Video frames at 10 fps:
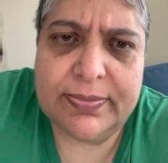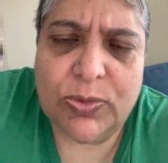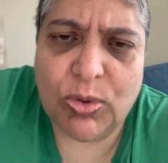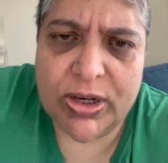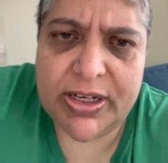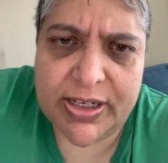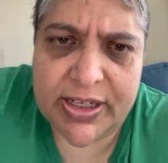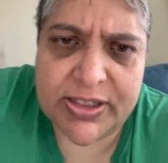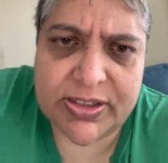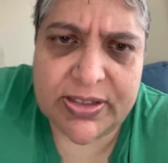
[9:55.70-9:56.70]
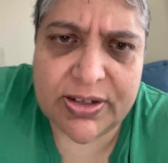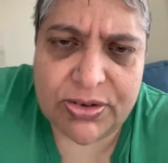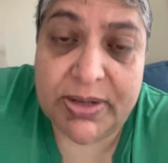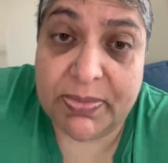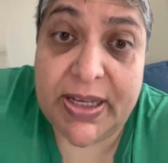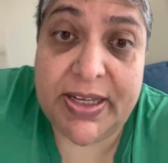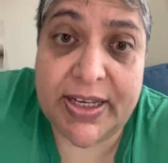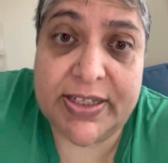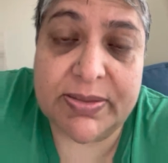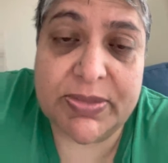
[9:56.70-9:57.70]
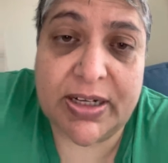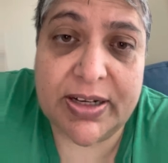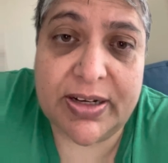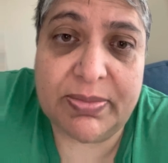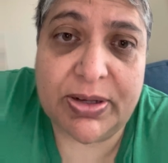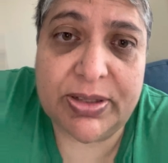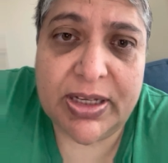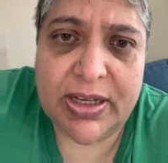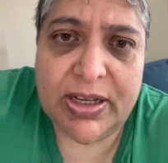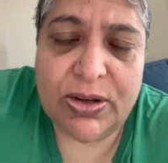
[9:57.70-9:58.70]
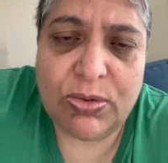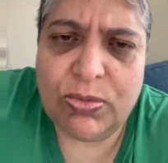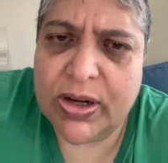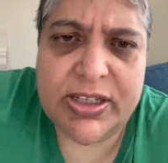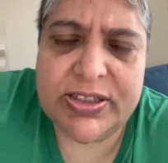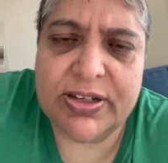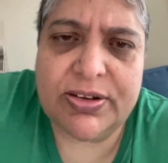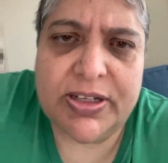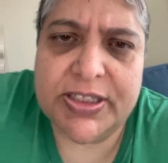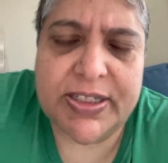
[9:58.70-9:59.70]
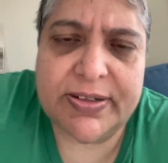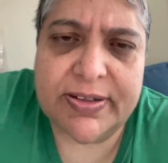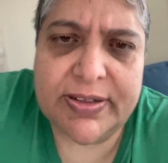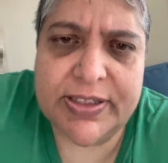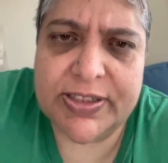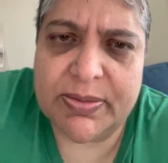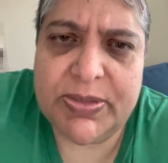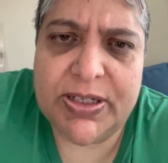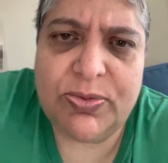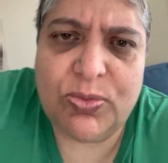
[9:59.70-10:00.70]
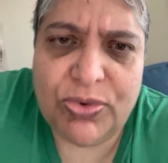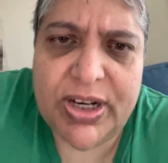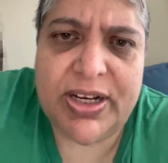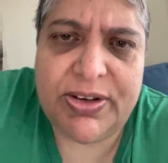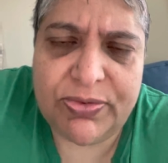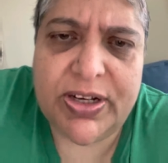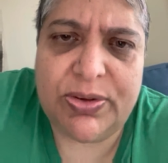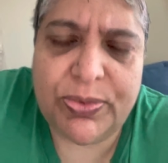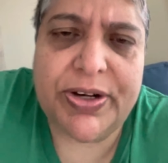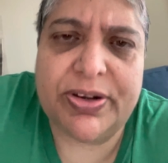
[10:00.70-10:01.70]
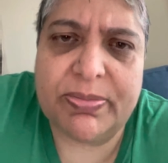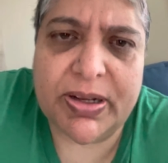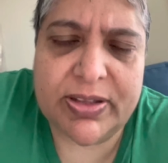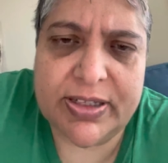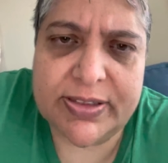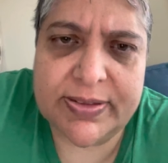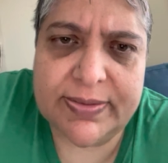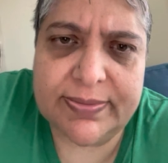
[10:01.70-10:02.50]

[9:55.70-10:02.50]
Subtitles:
What is in my case I'm talking about, What is the cause here? There's something really, really weird about this.